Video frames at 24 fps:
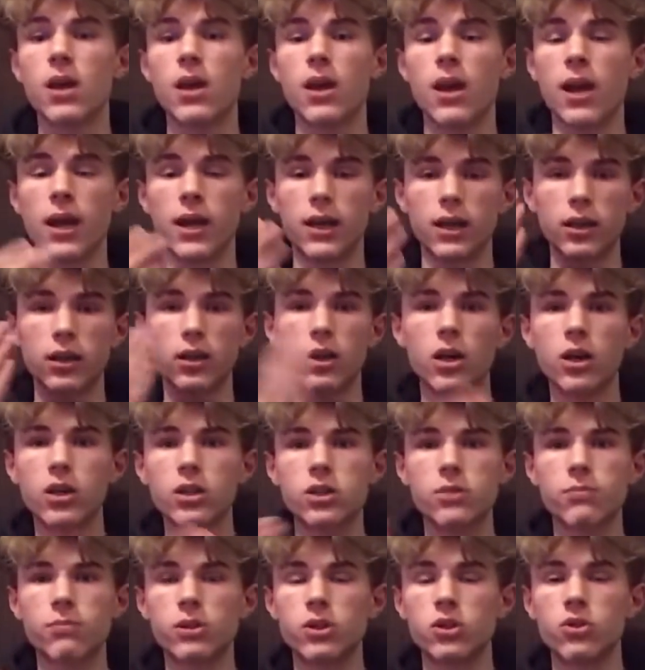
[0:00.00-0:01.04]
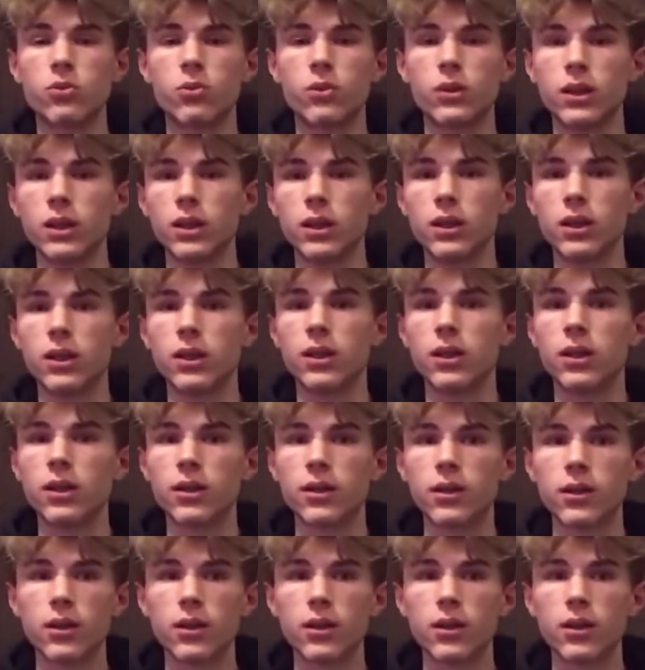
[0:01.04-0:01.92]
and it cuts between